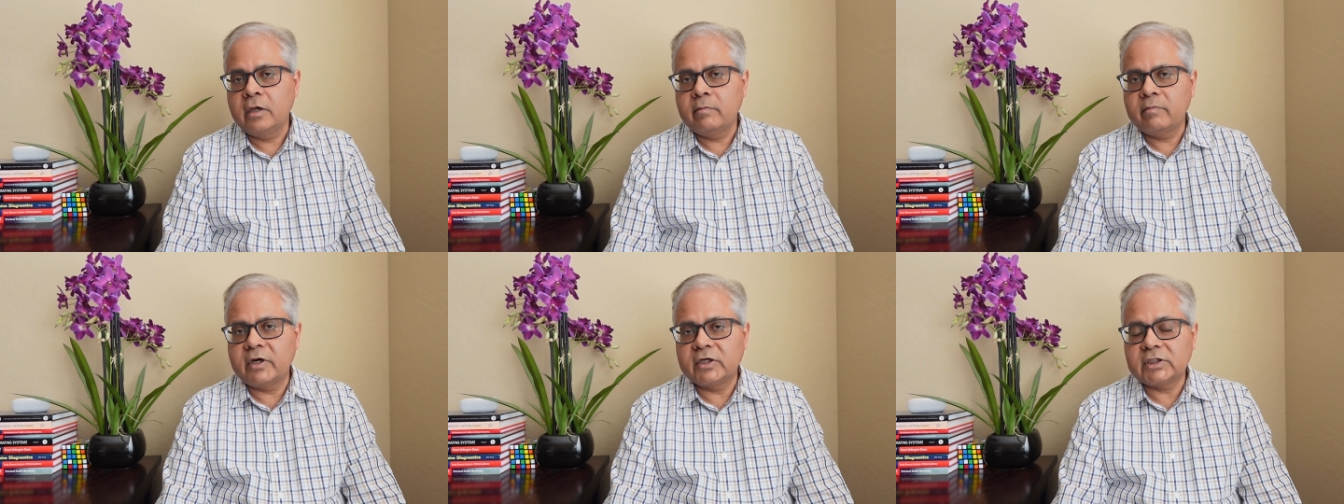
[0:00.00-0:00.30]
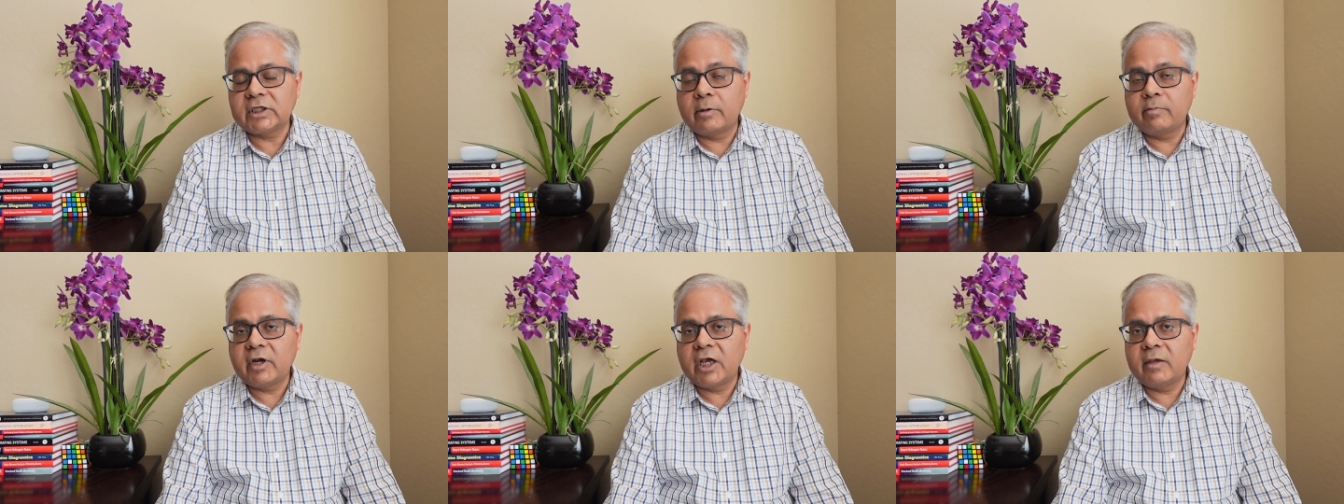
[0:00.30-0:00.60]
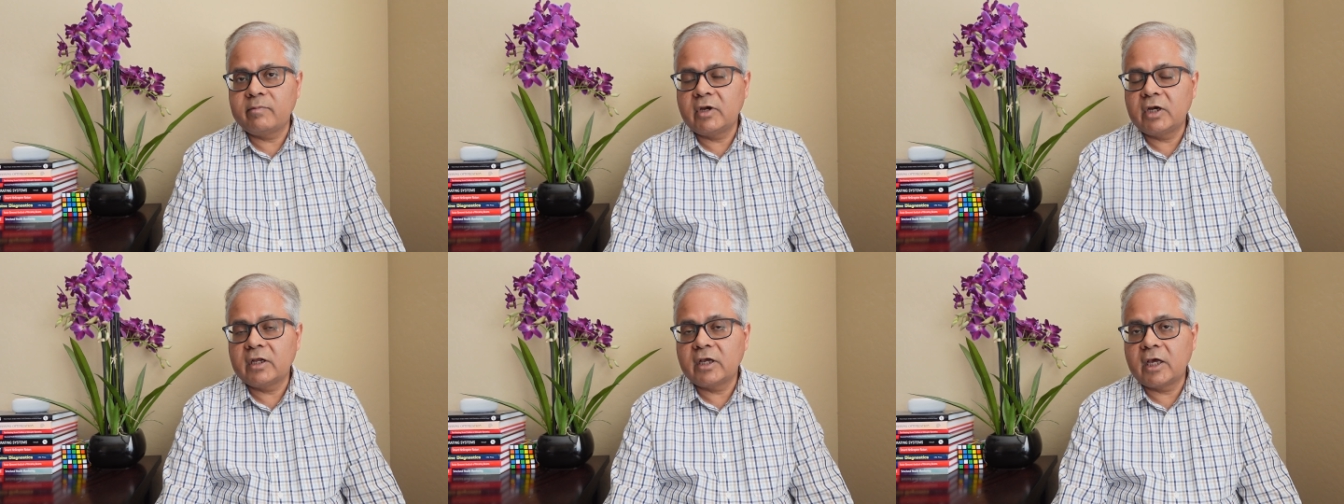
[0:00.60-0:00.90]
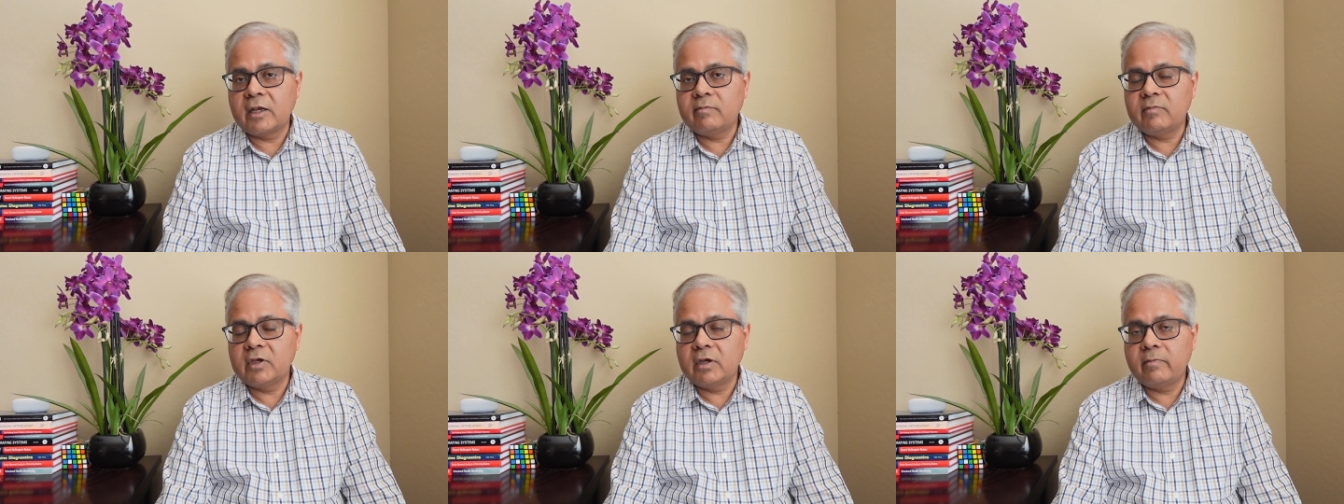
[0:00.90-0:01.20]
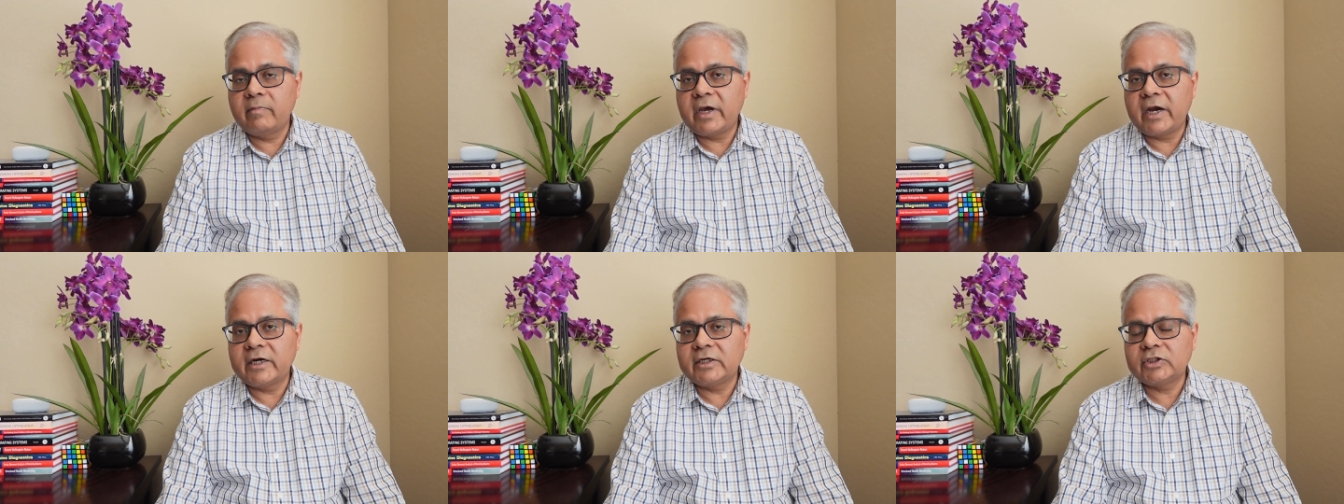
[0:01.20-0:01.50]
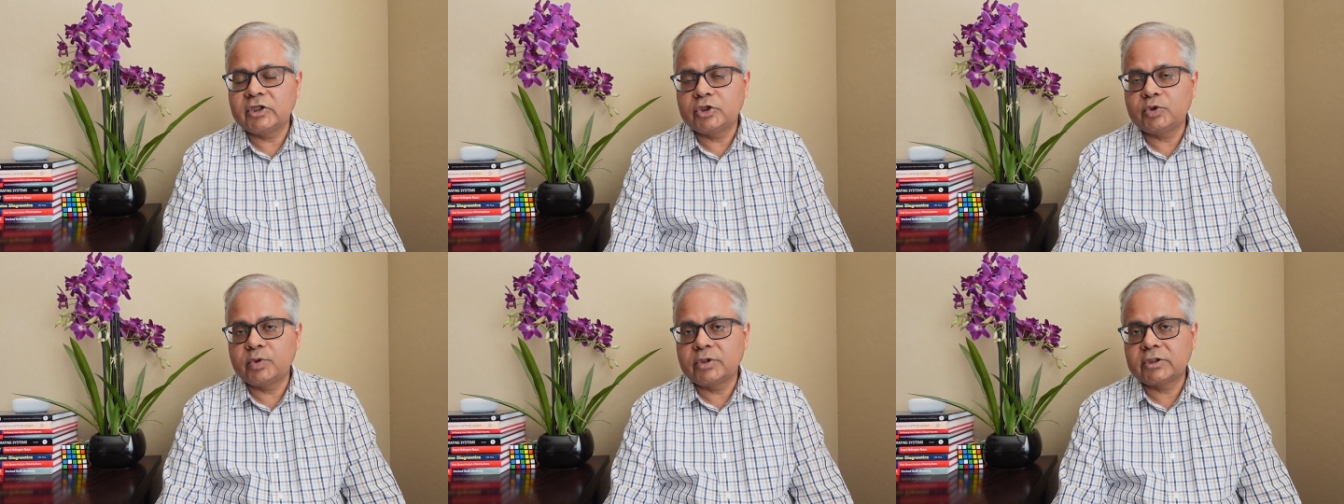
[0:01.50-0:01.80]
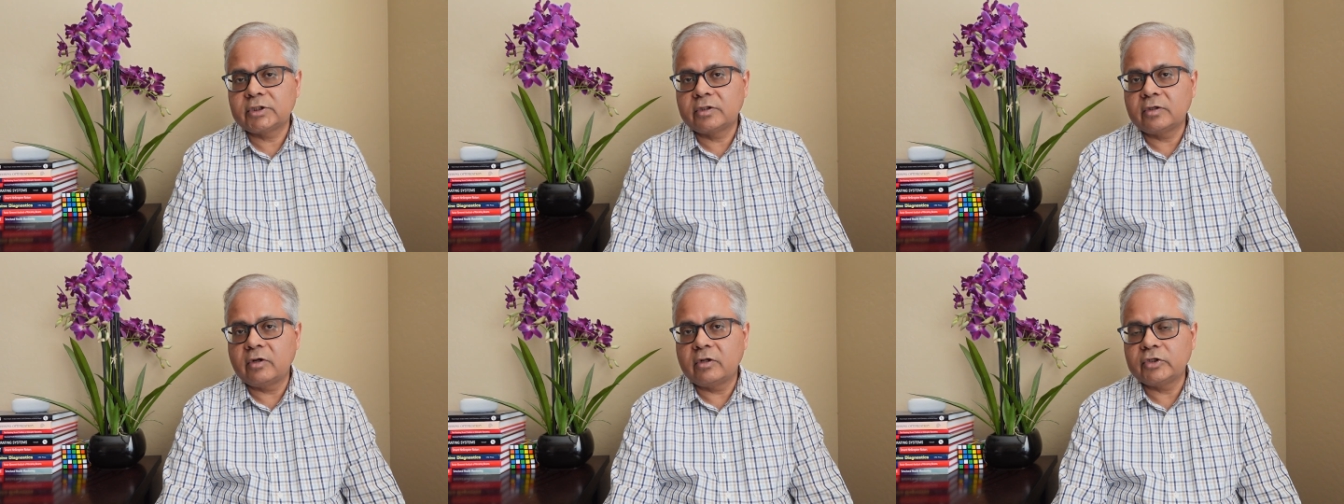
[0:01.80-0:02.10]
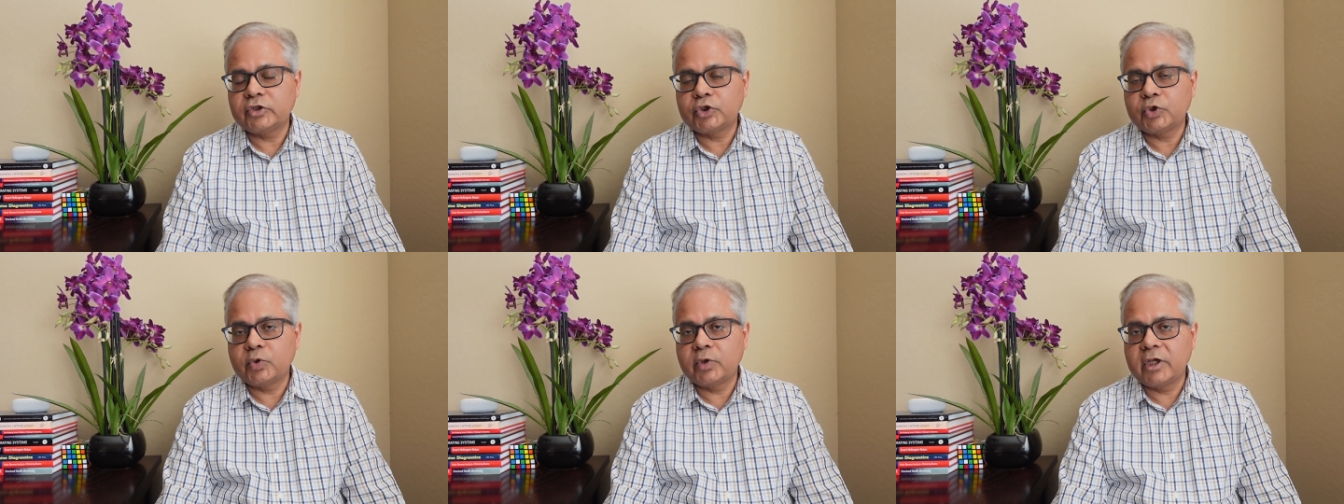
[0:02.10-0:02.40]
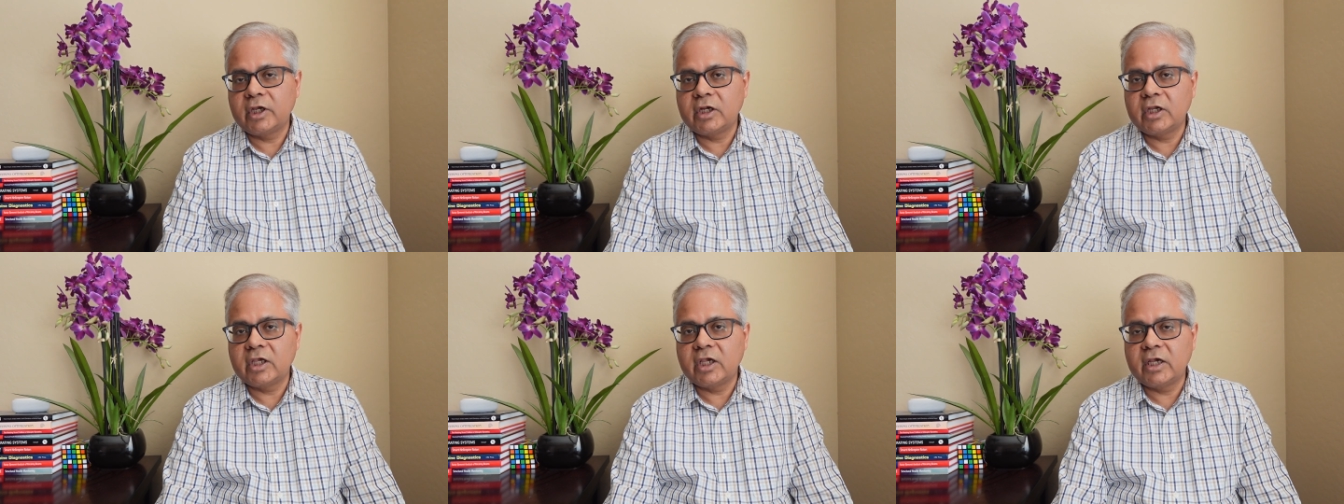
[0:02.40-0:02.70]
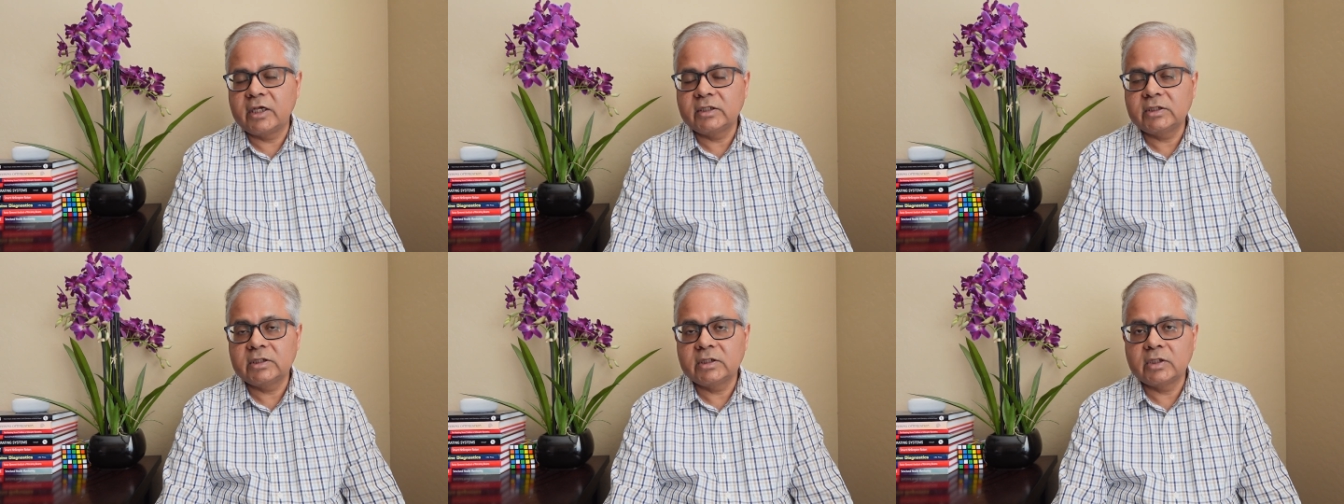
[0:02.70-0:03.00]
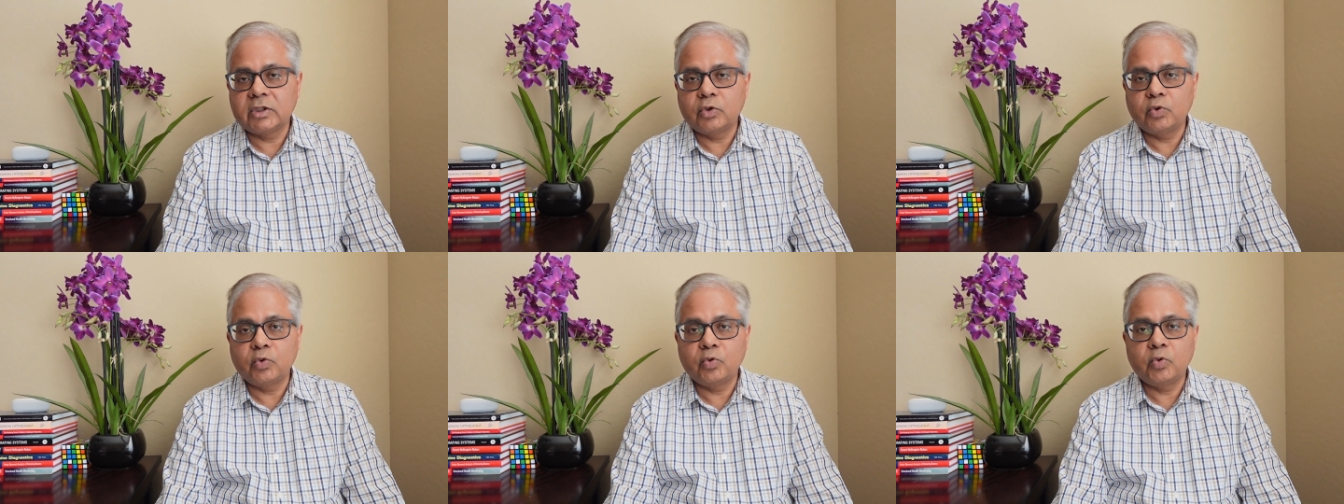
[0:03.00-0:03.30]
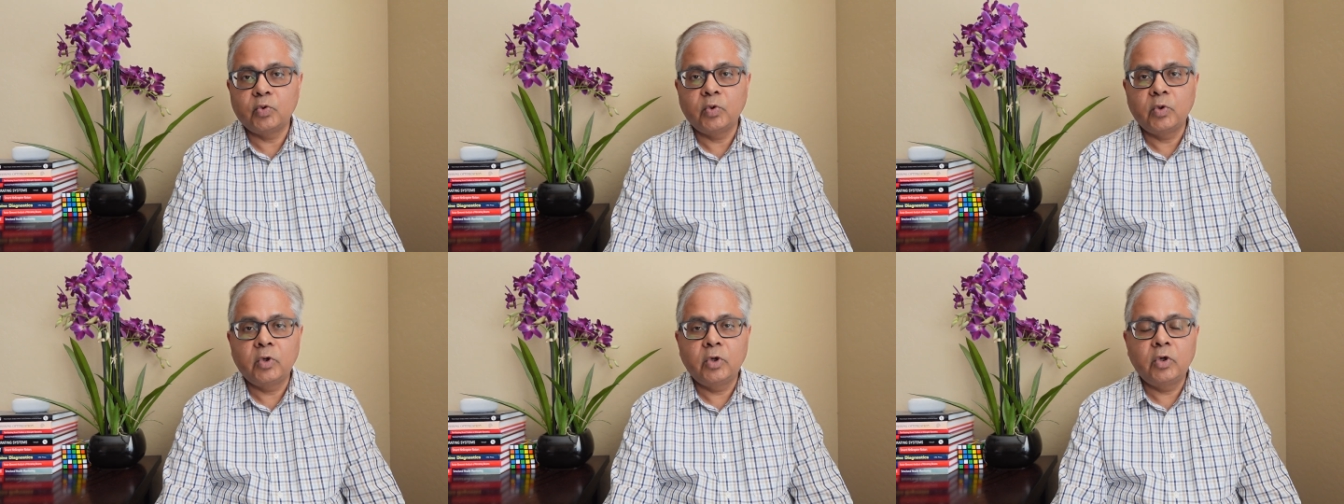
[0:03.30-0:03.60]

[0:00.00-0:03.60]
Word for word: but sometimes it can be a bad situation also, in case you